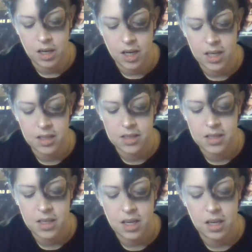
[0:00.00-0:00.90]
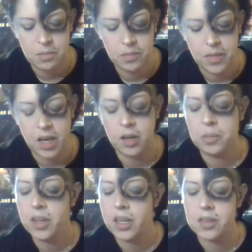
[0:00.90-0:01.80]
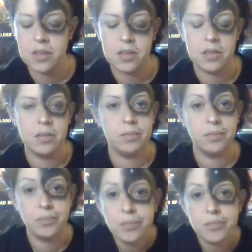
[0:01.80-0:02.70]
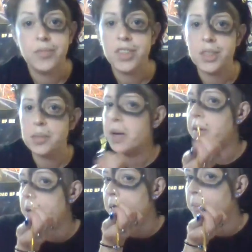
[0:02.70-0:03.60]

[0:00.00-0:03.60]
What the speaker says: not seem out of place. Just my opinion,